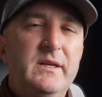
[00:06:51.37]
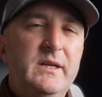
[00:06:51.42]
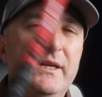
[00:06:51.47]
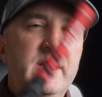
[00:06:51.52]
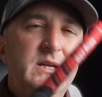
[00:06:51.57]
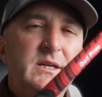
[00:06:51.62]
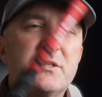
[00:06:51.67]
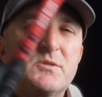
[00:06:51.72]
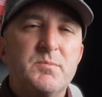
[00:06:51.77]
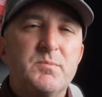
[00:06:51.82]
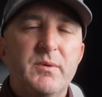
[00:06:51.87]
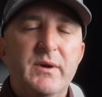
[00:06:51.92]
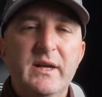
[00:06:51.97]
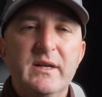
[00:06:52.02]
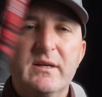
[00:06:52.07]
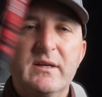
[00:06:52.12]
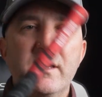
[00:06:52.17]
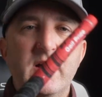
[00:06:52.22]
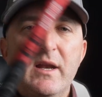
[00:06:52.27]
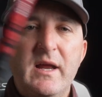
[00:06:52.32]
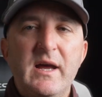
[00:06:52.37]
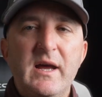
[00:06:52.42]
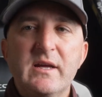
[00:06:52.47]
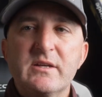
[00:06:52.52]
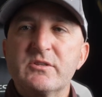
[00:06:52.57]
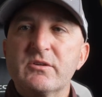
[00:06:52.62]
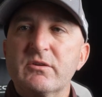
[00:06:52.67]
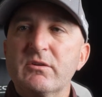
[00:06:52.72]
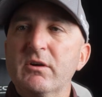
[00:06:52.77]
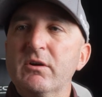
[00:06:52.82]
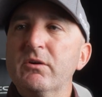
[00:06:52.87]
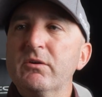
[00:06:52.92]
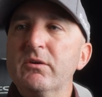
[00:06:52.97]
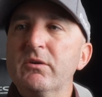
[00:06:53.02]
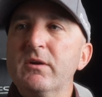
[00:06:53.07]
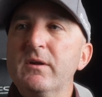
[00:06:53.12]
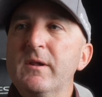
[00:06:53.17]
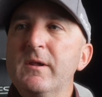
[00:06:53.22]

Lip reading: Each brand kind of has their own.